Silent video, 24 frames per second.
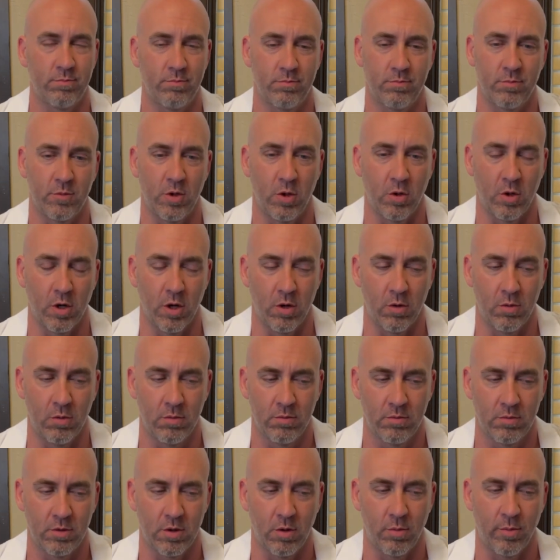go,
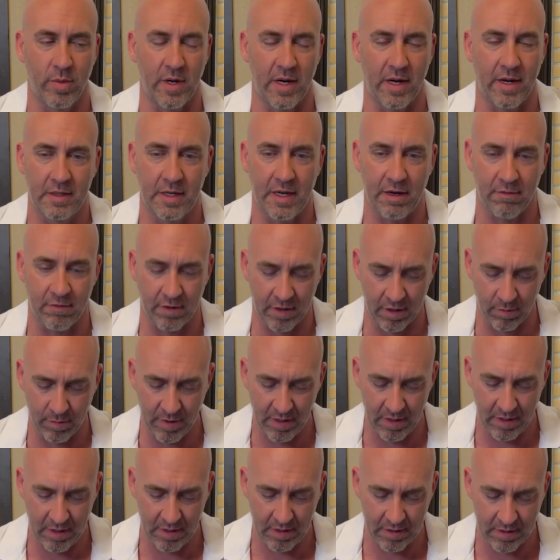don't buy. Can't
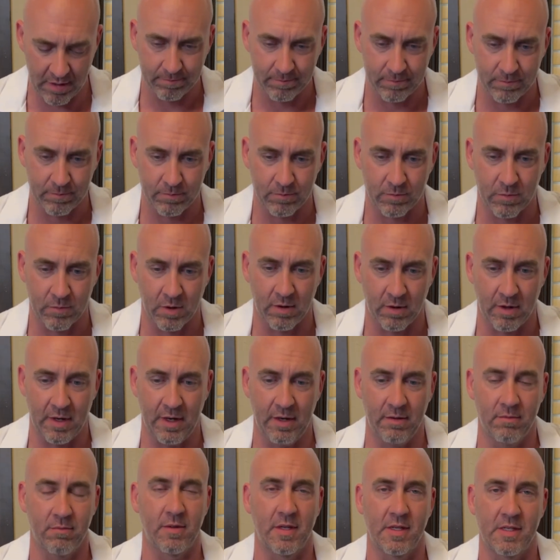recommend it. All
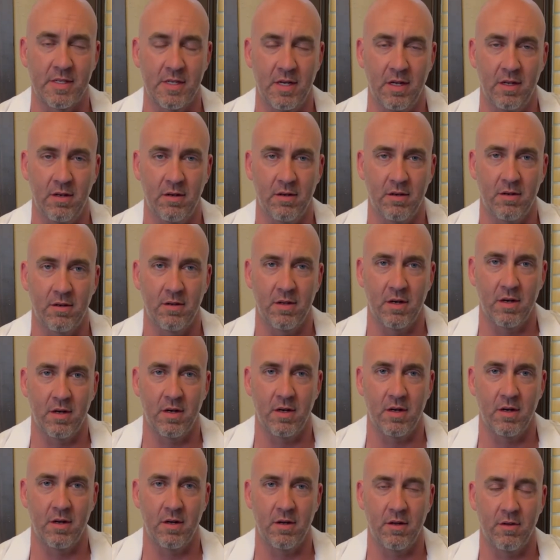right, that's it.
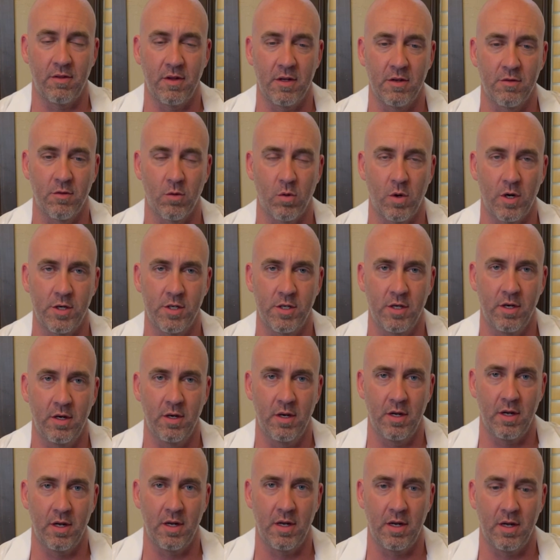Thanks for watching,
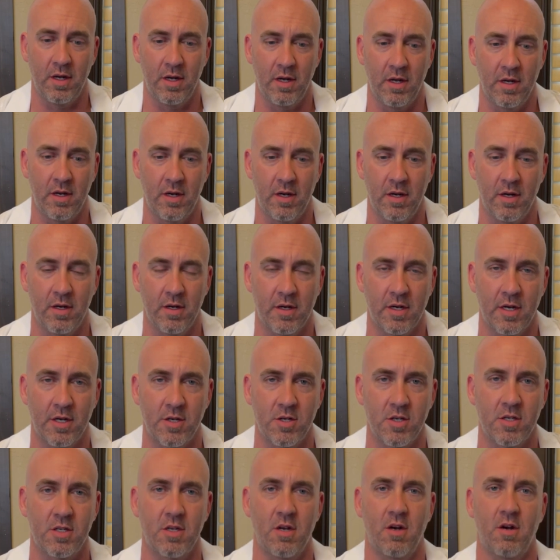and catch
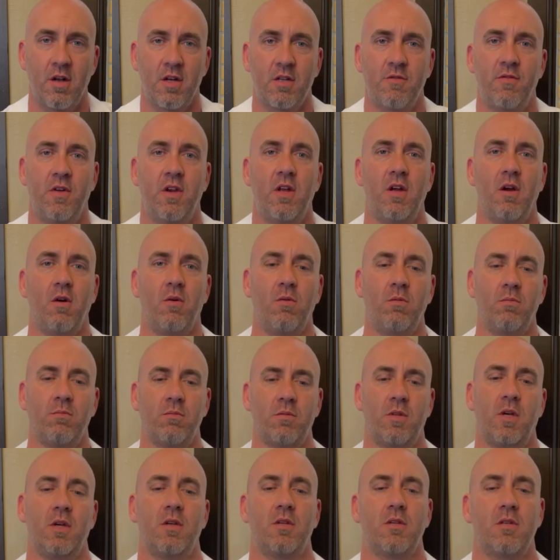us in our next video.
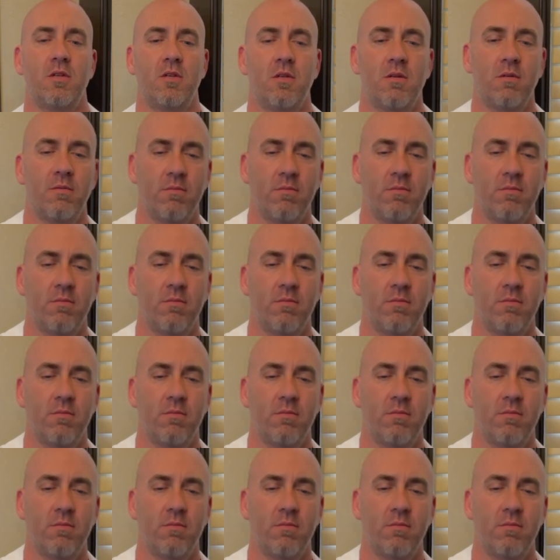Thanks.